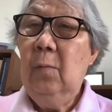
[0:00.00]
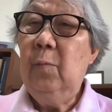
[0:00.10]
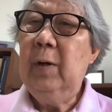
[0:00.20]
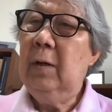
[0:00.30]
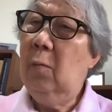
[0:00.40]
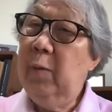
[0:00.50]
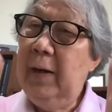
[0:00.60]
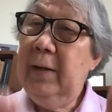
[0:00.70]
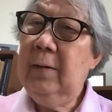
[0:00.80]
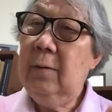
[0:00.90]
were not
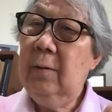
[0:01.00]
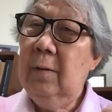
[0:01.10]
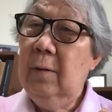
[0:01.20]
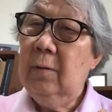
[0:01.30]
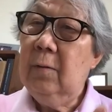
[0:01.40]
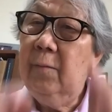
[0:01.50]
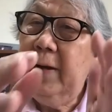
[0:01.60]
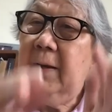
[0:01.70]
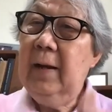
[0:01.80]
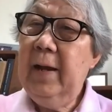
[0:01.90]
willing to
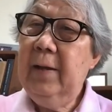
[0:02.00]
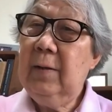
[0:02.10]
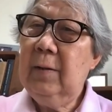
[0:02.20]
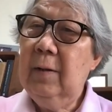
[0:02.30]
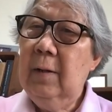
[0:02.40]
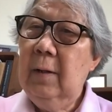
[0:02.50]
recognize